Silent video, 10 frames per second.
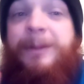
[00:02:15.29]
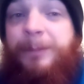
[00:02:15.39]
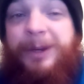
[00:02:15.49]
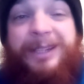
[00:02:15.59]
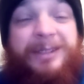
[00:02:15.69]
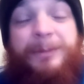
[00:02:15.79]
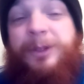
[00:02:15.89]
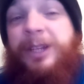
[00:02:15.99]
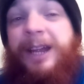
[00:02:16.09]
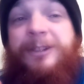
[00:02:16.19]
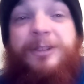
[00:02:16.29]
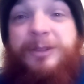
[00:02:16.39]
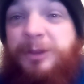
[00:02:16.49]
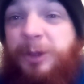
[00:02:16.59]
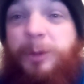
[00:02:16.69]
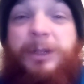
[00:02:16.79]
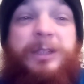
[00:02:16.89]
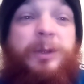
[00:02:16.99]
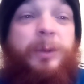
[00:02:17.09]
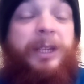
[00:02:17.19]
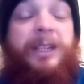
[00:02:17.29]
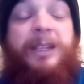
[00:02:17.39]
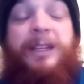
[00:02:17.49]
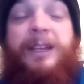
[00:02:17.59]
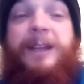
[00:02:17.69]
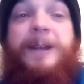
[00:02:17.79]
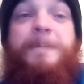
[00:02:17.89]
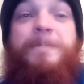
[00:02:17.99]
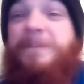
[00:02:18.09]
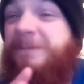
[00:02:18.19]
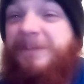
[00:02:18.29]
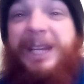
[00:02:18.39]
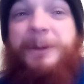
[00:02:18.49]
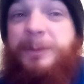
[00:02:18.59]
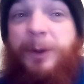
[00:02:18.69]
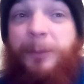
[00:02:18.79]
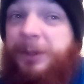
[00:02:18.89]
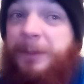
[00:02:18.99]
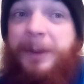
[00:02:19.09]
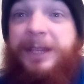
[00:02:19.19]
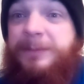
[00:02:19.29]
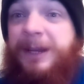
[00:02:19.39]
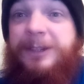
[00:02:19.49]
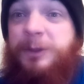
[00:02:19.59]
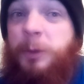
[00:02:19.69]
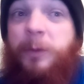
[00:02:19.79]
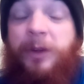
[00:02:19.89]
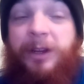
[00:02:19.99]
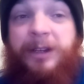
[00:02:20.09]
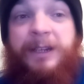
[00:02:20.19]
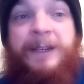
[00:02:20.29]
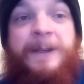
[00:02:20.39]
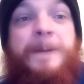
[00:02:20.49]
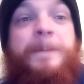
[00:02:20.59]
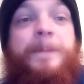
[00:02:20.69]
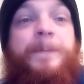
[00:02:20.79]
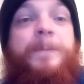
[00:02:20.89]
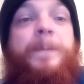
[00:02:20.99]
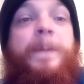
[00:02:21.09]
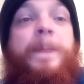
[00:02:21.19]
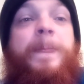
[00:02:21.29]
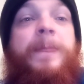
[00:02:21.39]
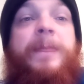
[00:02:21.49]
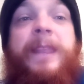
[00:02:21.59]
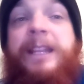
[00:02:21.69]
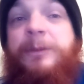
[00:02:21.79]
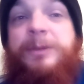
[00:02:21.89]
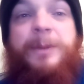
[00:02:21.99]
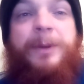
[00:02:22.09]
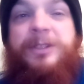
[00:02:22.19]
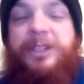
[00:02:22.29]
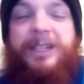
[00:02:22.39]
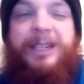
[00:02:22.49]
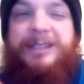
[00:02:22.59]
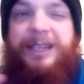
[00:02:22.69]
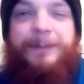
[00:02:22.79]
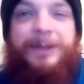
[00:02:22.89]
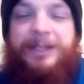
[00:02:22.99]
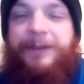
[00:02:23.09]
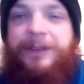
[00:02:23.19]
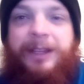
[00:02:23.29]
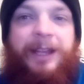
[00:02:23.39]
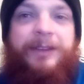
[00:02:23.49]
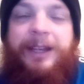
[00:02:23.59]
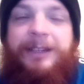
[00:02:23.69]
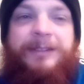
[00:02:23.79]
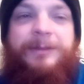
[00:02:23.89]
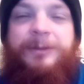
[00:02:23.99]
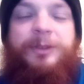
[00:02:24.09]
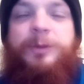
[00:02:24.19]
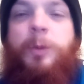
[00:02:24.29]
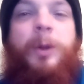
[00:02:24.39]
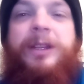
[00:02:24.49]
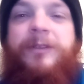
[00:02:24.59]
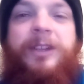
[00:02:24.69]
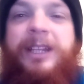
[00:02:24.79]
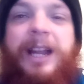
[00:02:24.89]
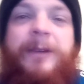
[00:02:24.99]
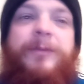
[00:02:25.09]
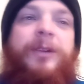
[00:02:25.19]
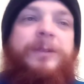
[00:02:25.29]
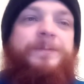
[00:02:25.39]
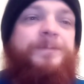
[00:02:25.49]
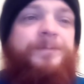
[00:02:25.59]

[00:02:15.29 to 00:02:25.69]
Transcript: but it had some good action, told a story, and it was probably the best match so far. Then there was a bunch of kind of segments after that that just weren't really that fun.